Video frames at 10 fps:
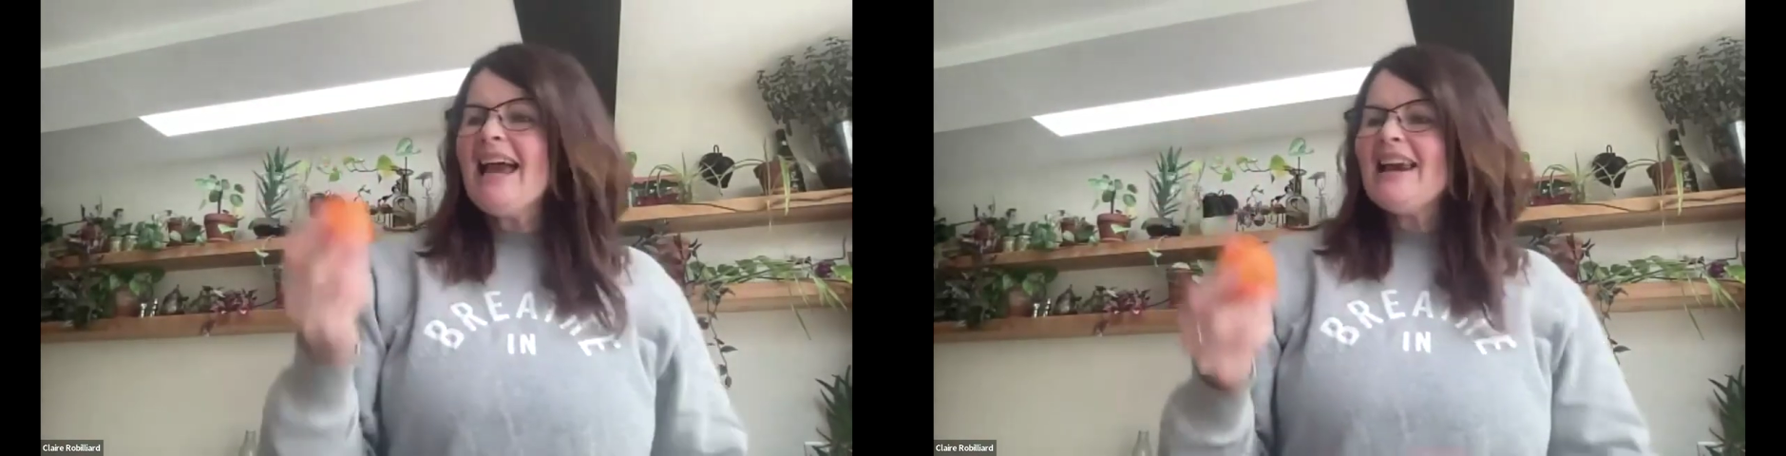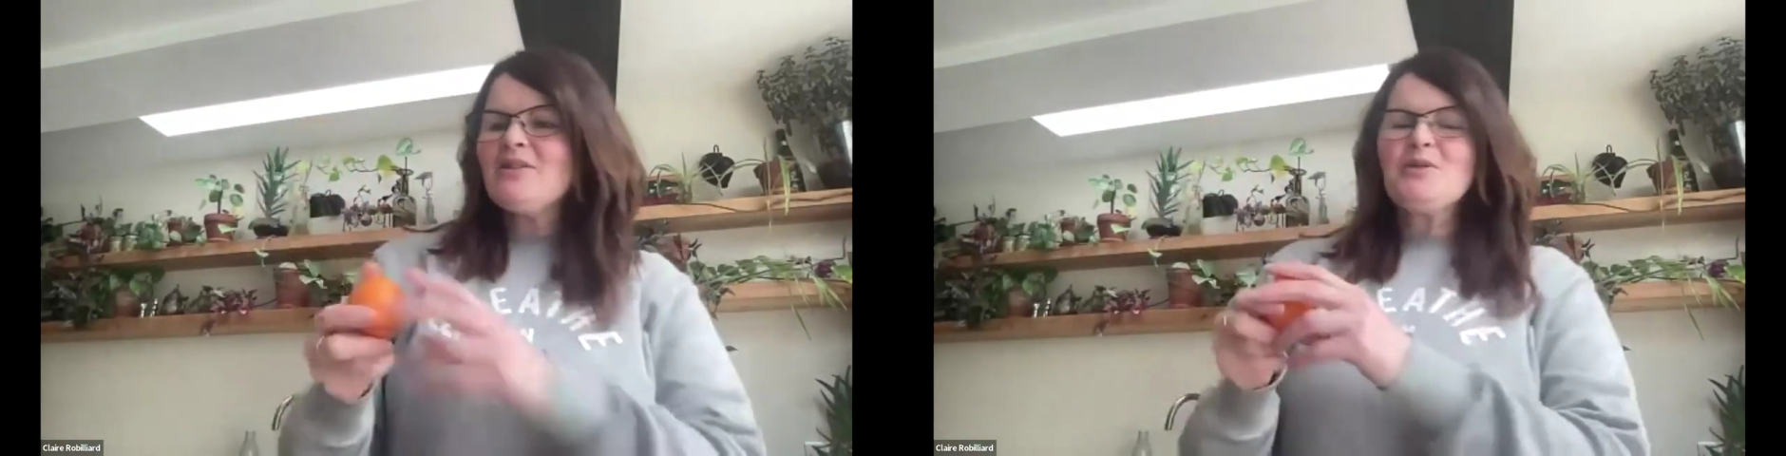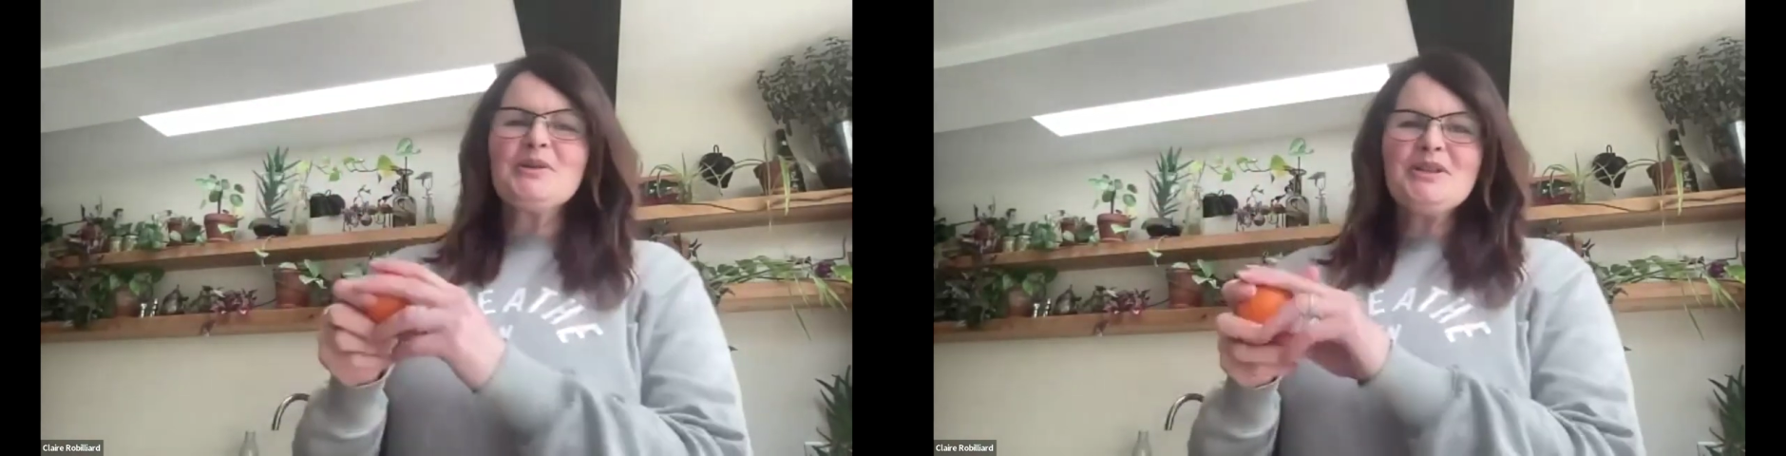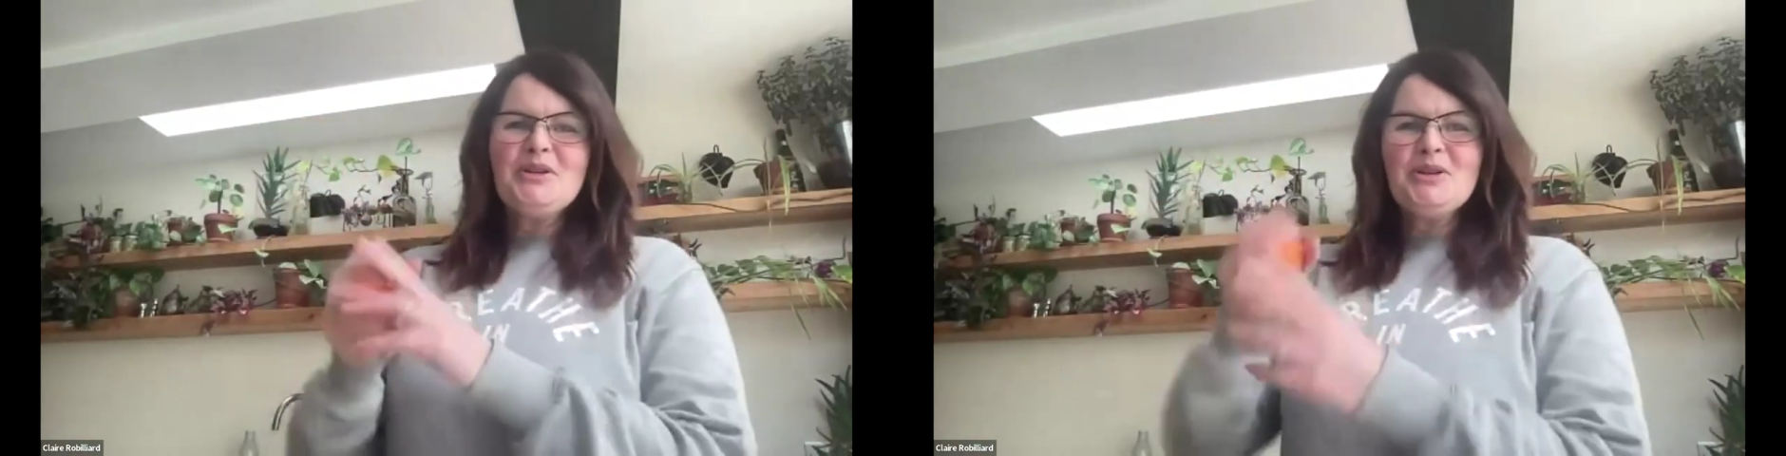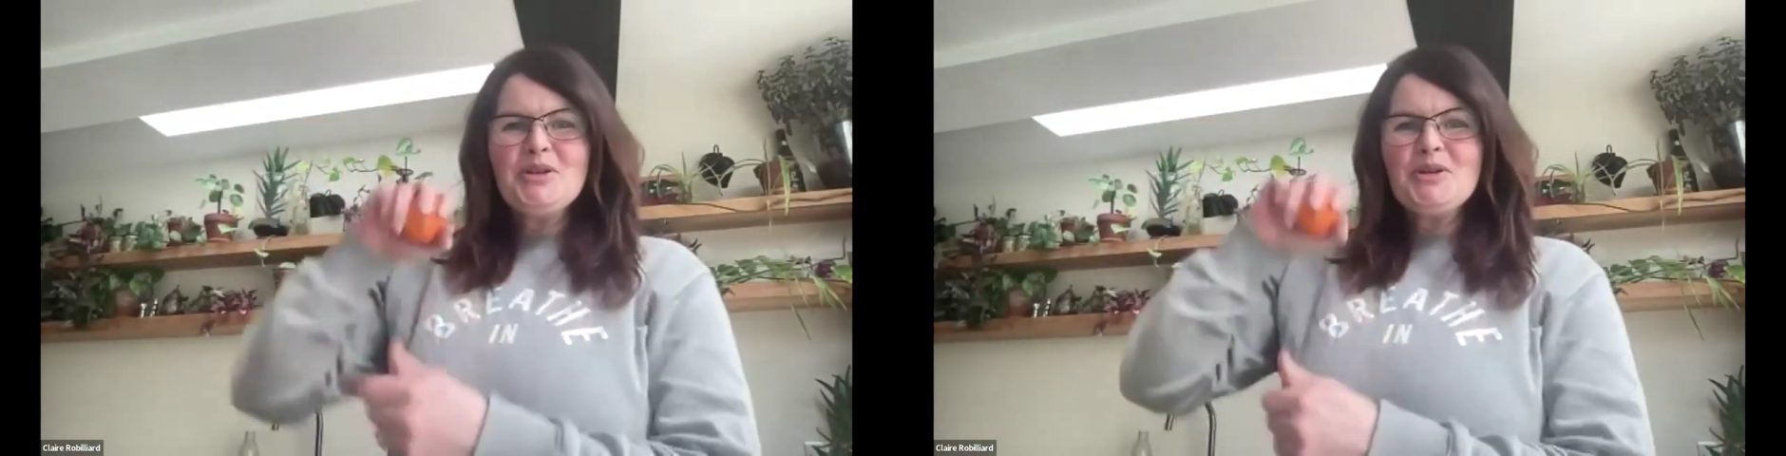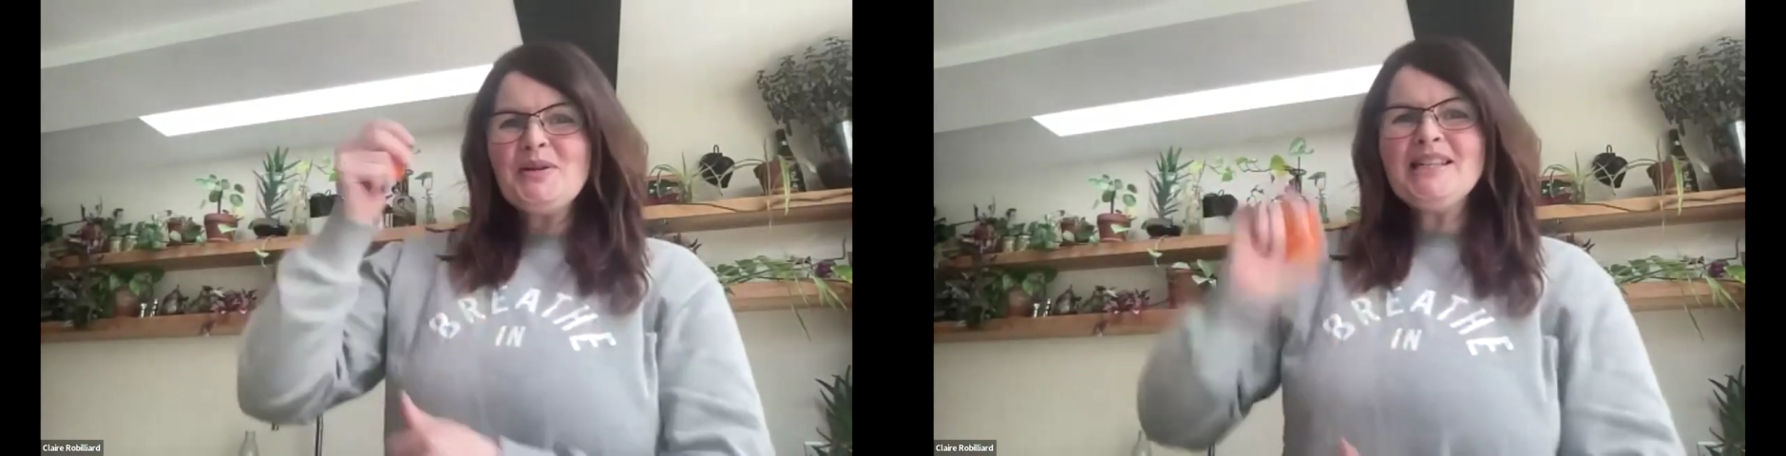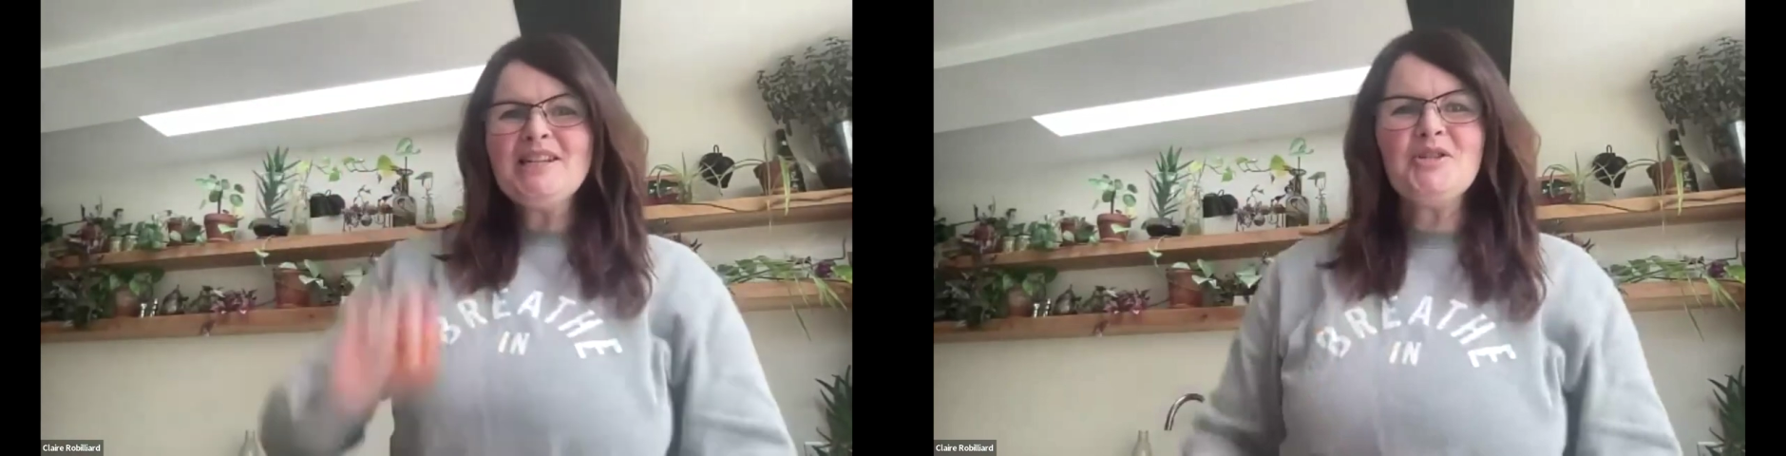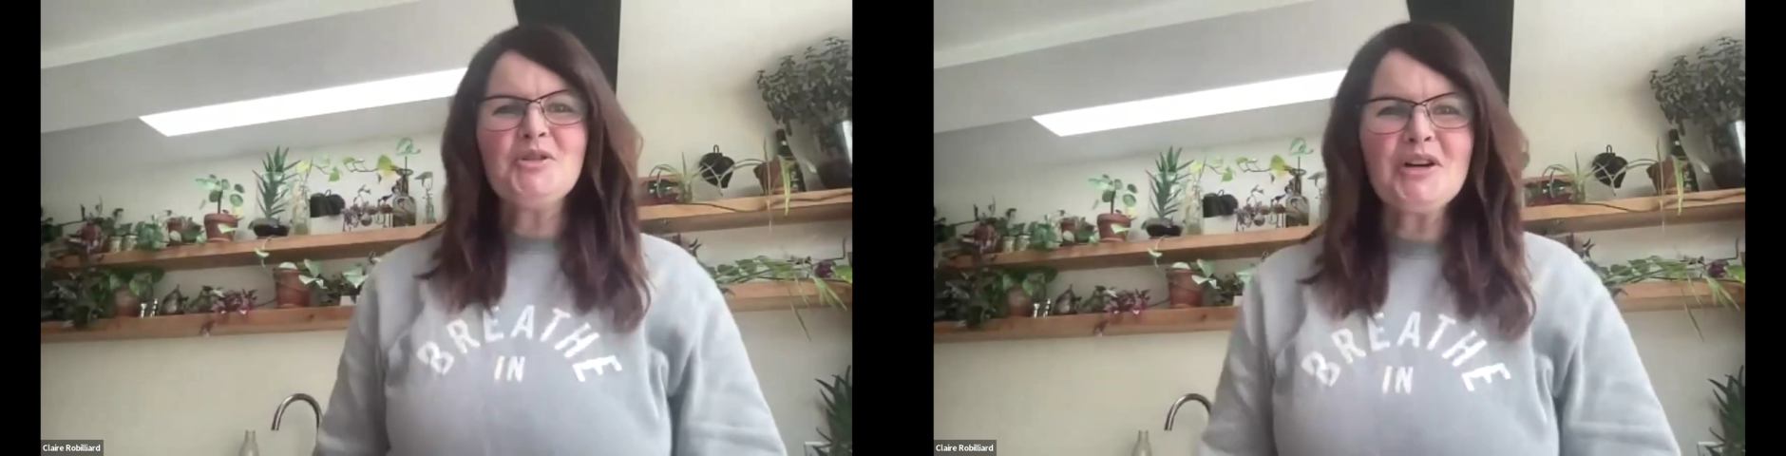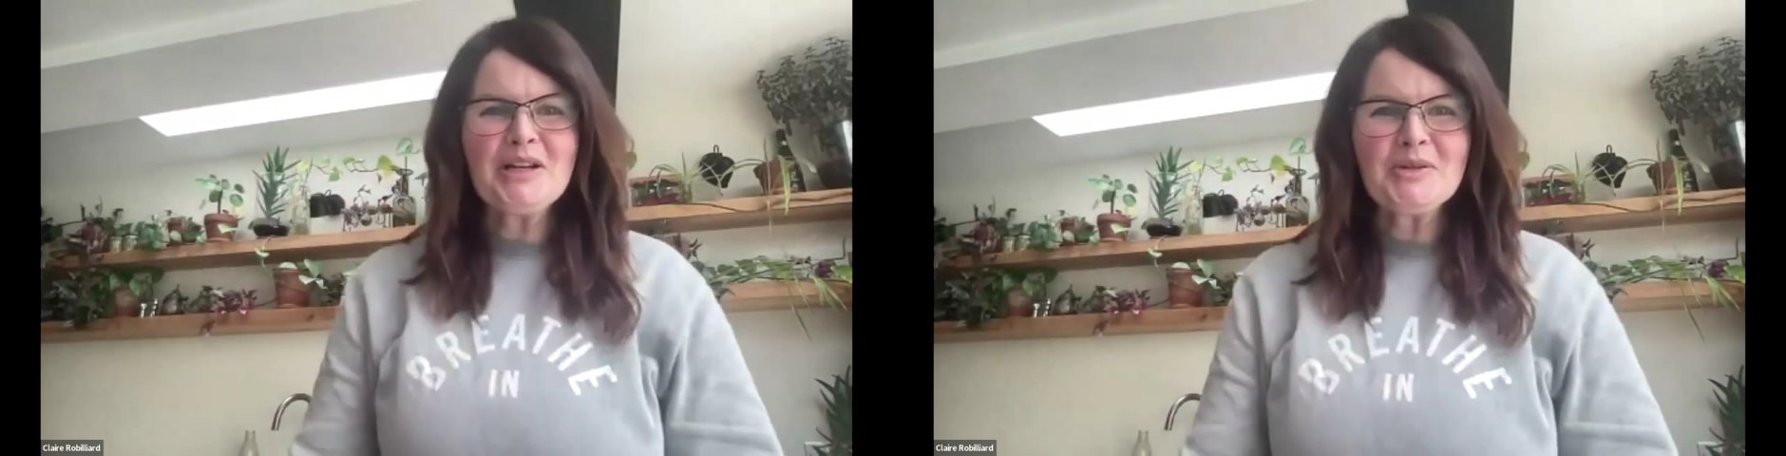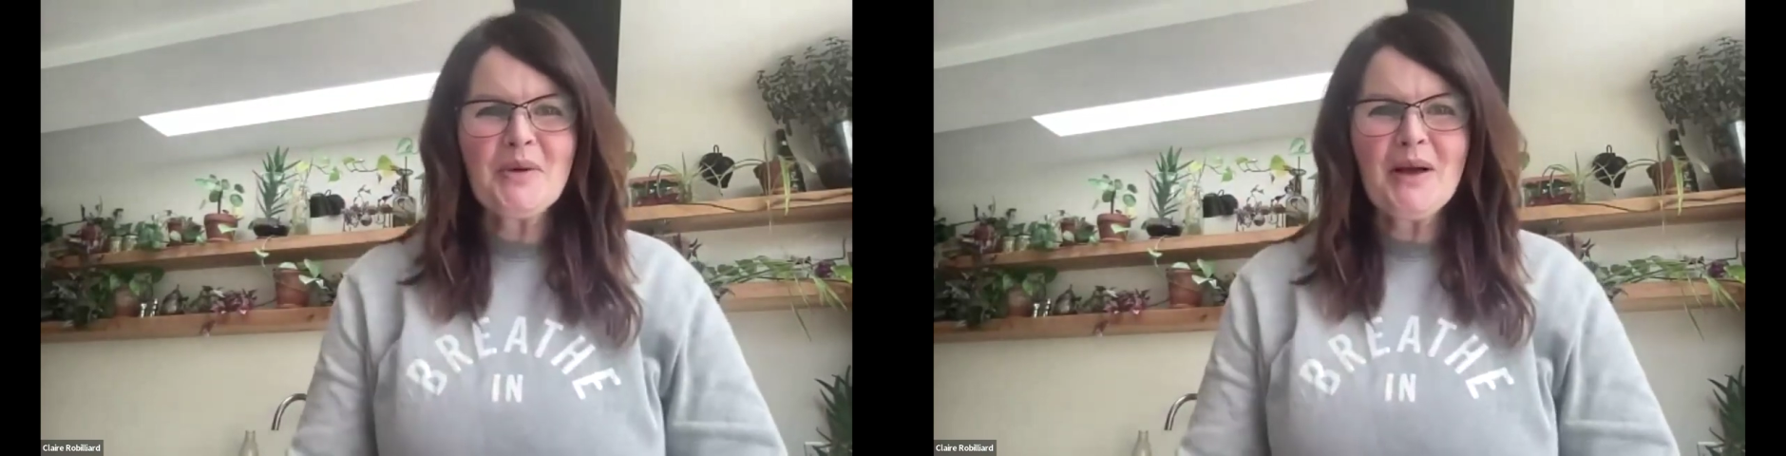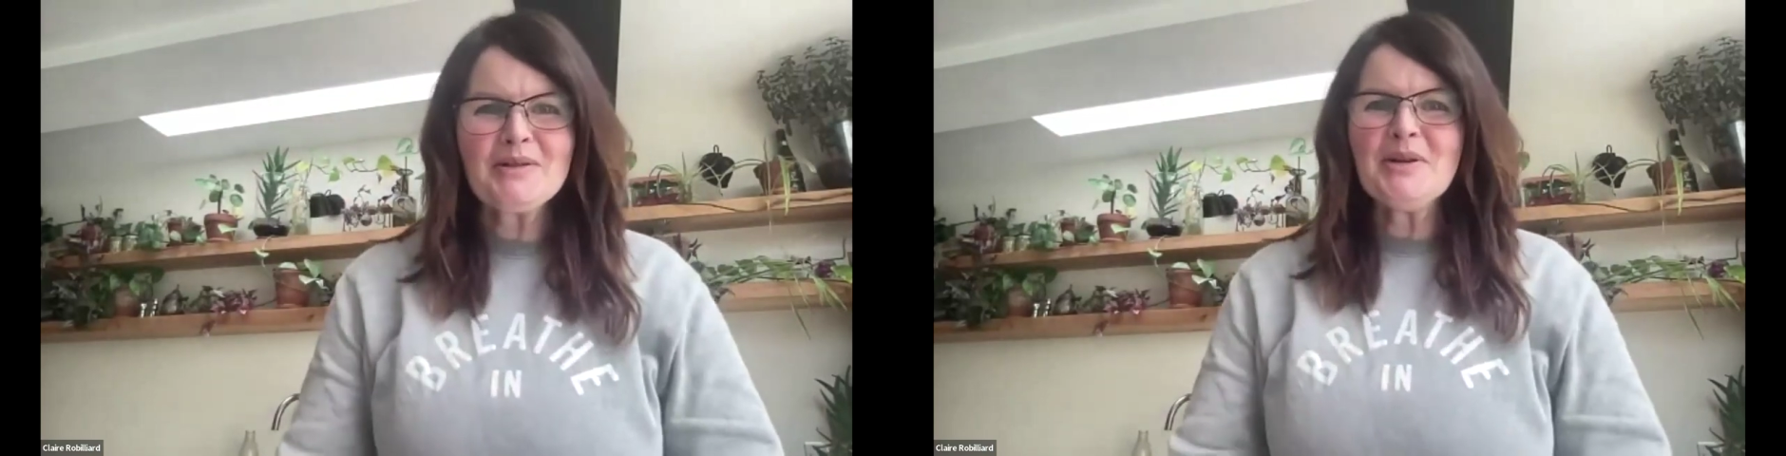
And of course, you could squeeze it into a drink as well.